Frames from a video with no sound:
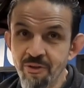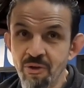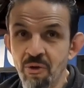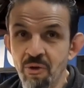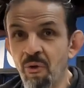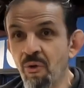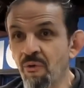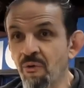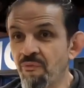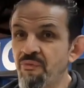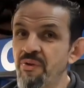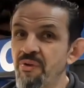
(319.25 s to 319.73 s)

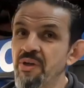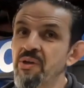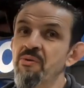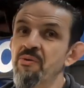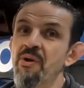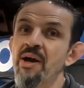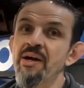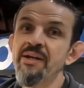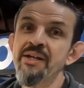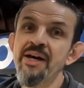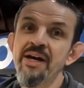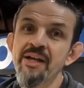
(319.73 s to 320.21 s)
or figure
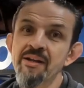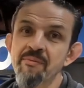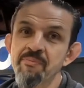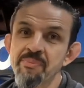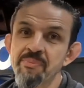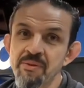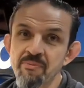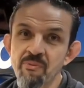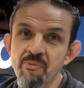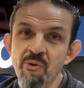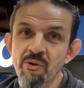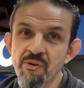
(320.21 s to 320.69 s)
out how to
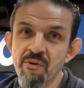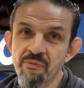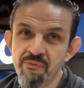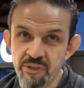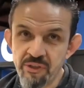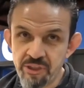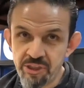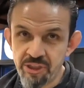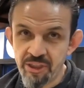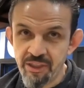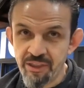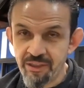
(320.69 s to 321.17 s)
be more
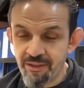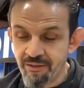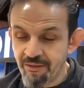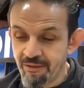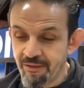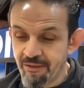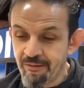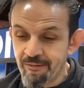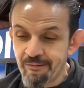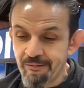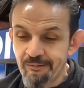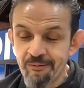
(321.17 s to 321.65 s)
efficient.
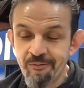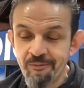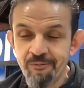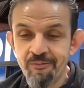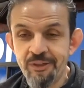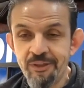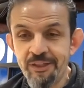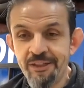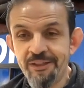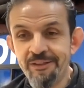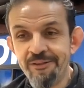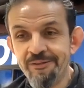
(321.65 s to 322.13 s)

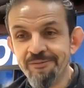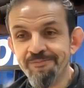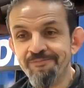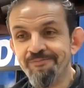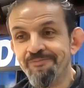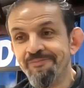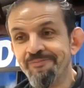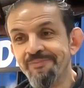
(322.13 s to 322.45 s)
Well,